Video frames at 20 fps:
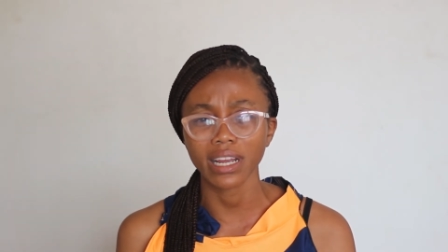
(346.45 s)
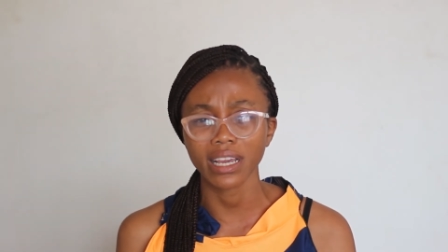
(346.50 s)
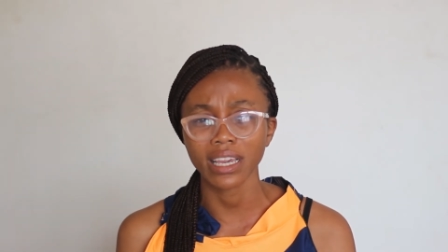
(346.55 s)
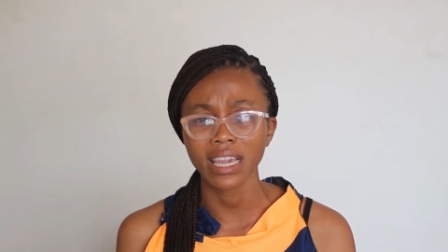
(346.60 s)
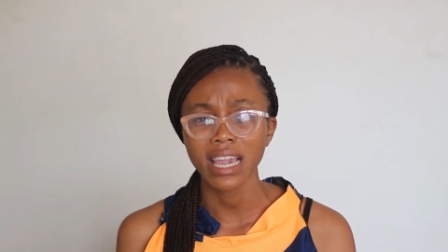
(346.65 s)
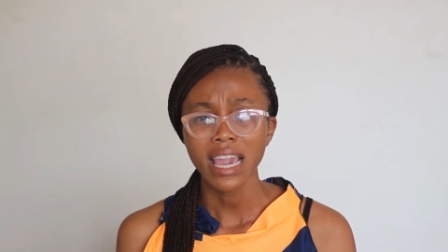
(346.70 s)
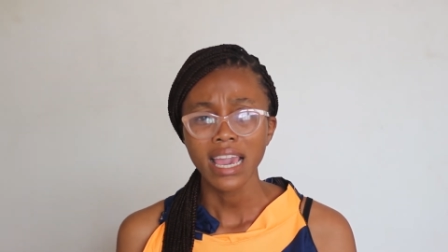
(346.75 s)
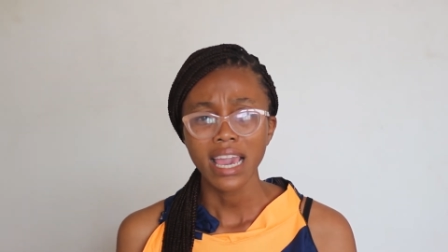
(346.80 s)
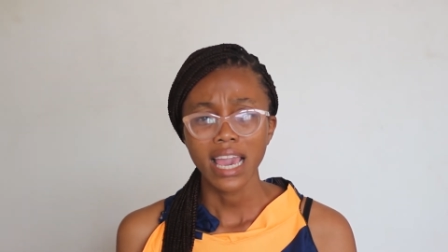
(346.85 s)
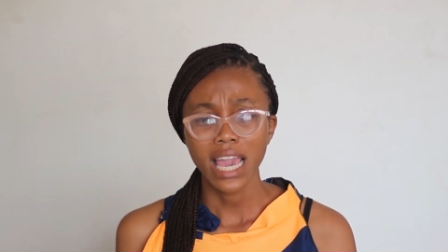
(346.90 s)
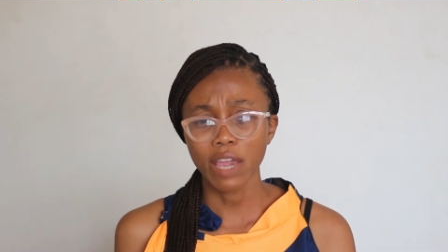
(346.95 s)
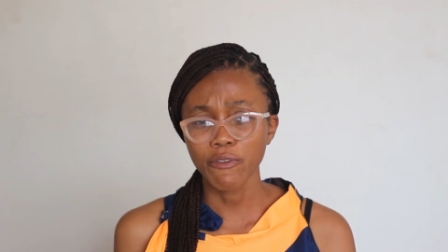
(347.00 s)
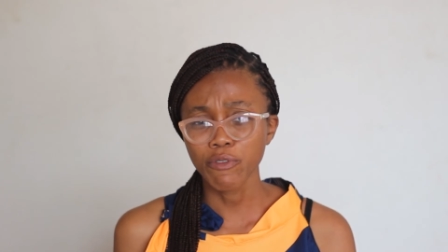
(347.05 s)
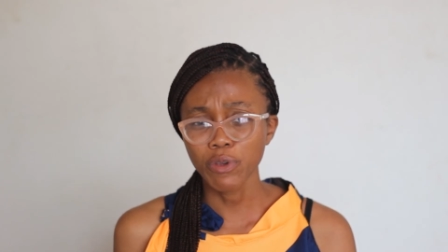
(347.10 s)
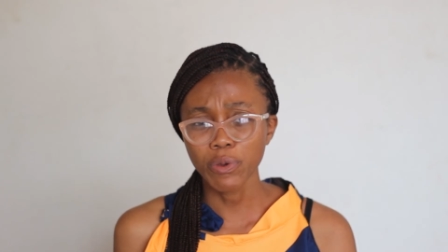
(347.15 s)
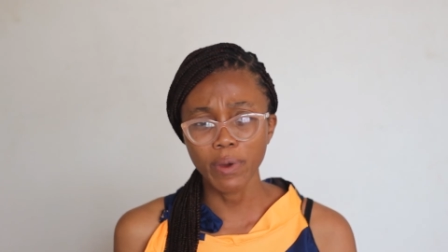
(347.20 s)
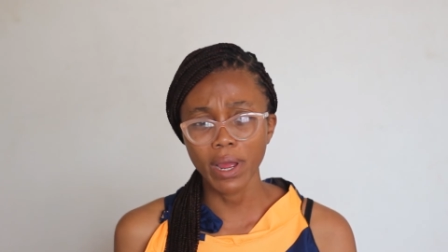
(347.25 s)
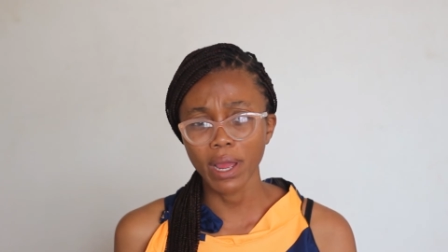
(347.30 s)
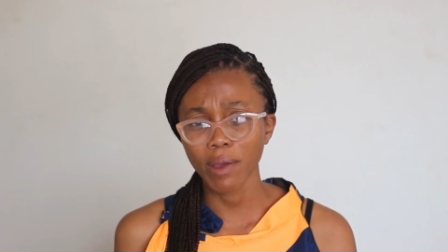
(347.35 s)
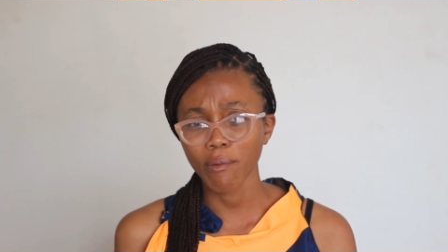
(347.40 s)
Like
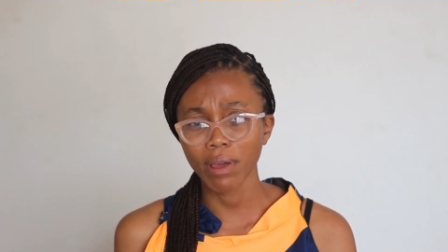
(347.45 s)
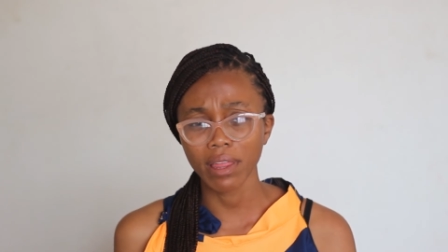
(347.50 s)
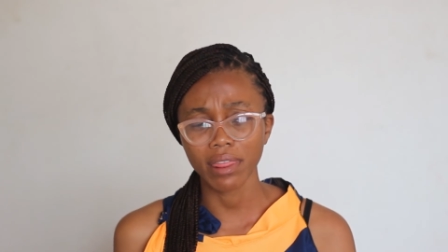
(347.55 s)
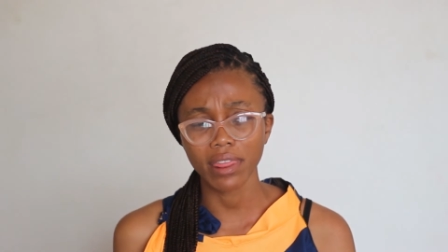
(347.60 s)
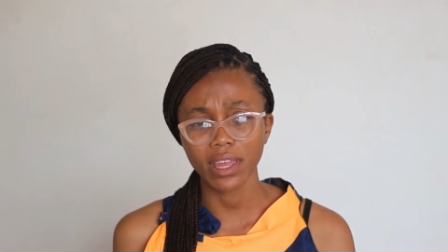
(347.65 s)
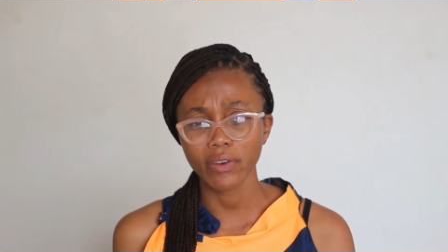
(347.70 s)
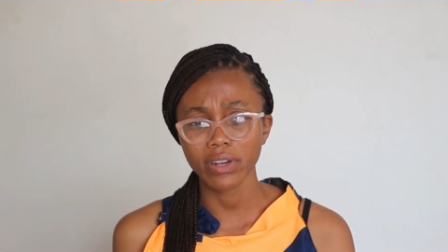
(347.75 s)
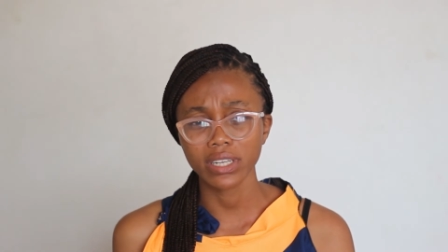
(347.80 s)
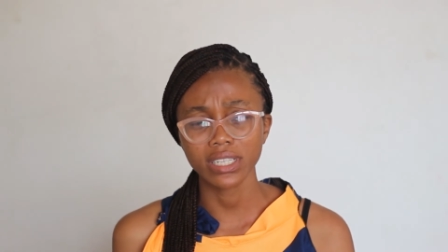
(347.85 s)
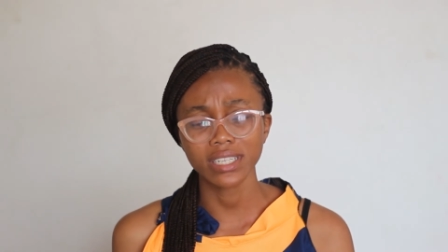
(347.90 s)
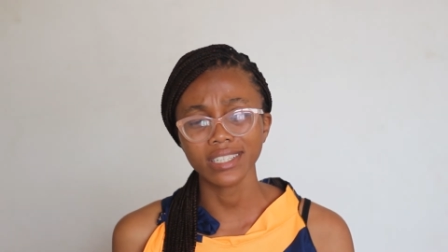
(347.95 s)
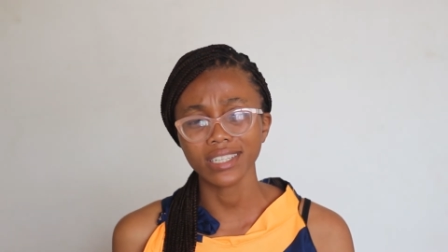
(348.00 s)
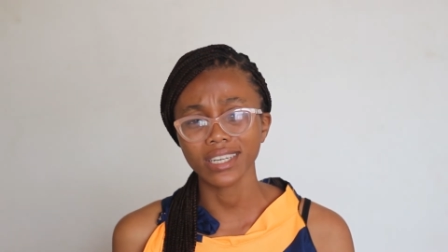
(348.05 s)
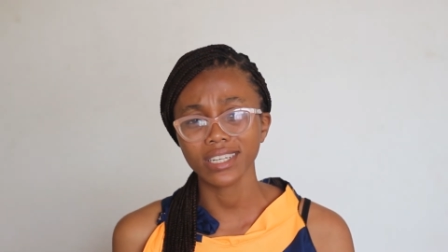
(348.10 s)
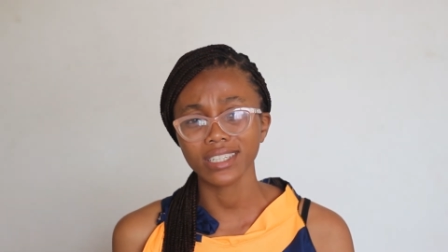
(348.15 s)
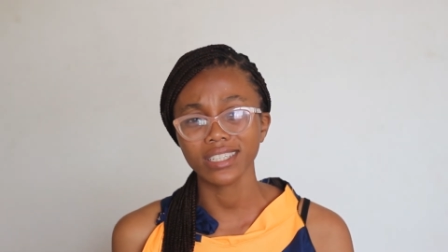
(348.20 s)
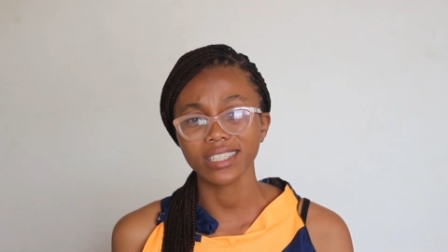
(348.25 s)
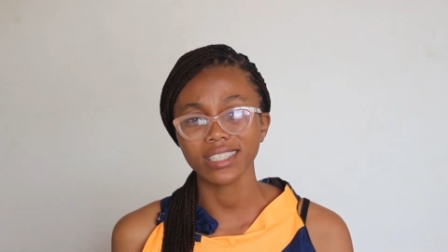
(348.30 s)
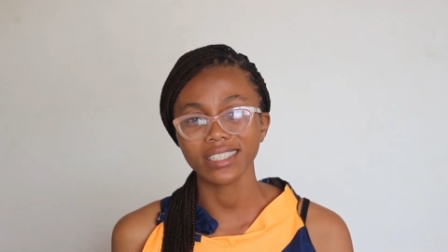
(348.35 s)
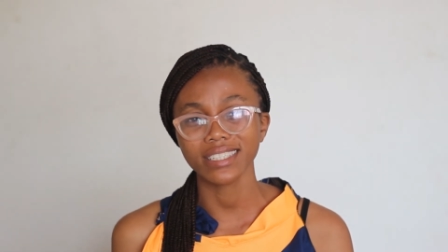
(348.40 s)
everywhere I went, they were saying
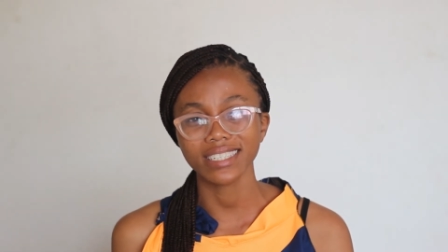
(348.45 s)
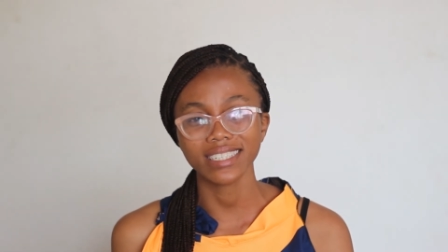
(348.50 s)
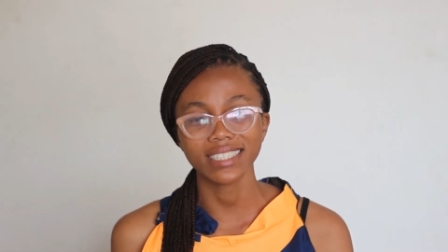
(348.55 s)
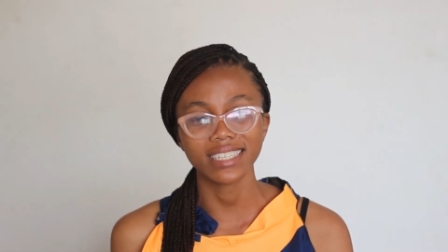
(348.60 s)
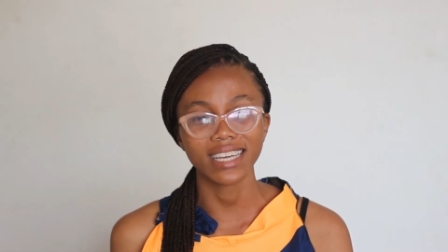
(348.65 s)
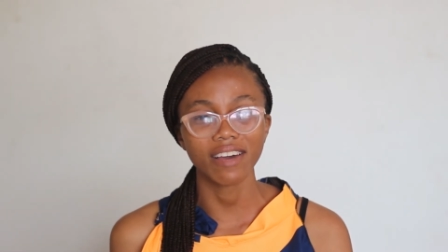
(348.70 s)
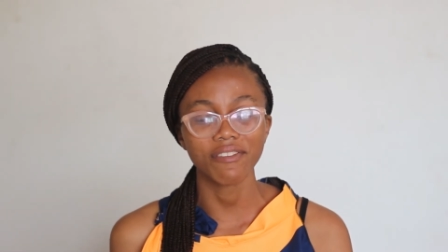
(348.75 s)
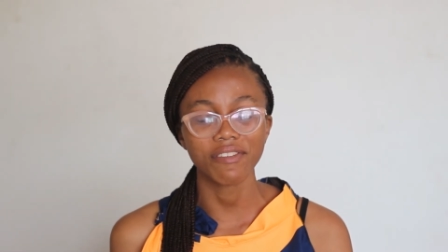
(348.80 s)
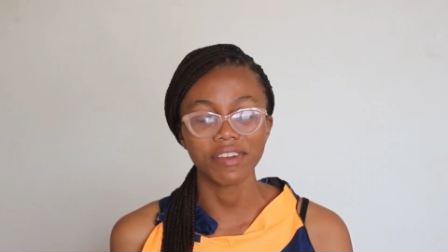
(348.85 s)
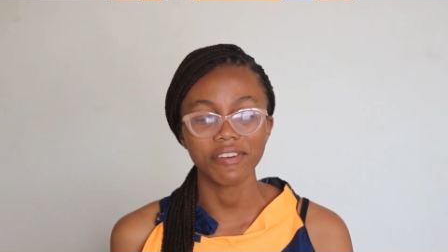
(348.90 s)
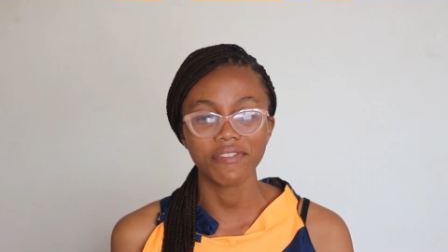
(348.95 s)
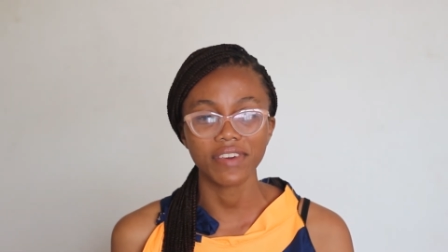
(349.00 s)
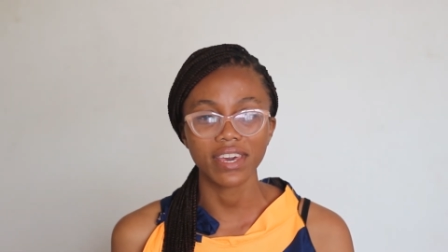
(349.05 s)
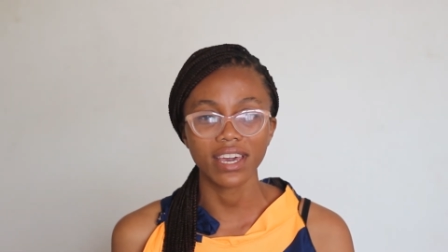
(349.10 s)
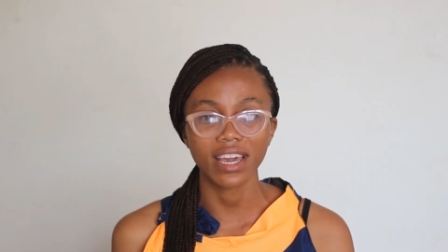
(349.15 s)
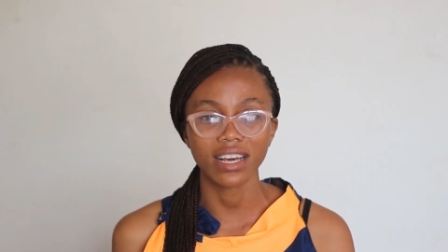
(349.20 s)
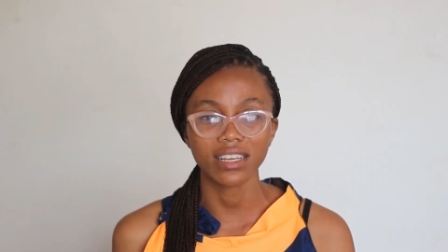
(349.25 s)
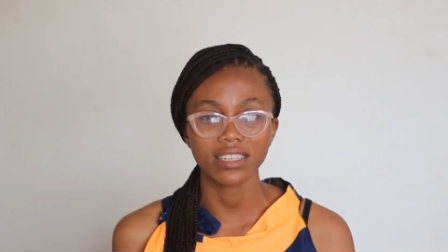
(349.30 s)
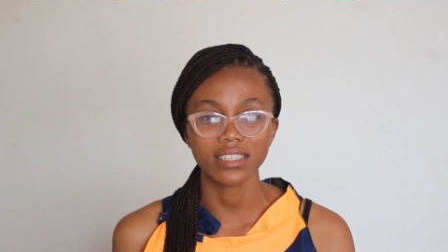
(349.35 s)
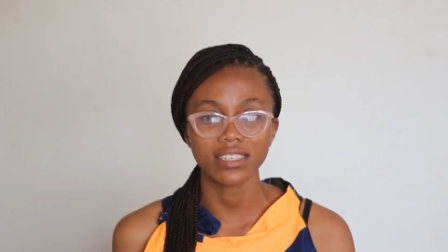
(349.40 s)
they didn't have a
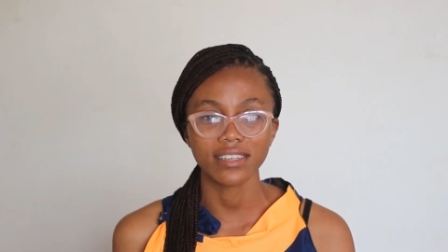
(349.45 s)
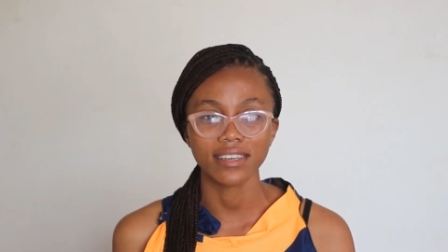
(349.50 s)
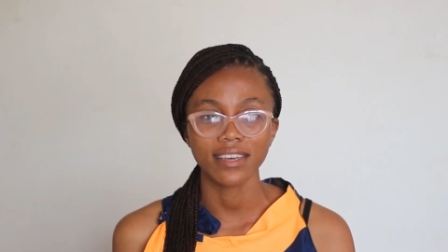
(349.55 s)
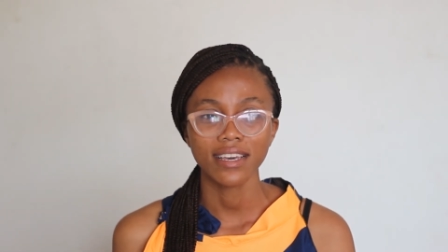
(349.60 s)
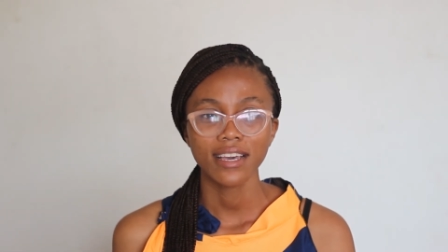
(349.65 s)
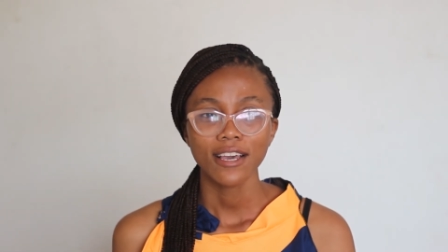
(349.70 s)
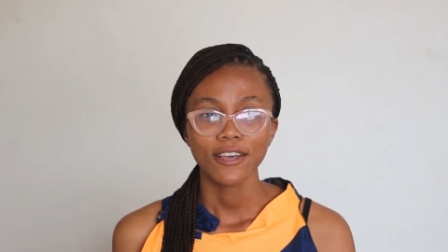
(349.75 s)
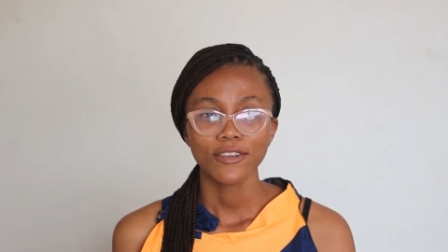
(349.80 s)
vacancy.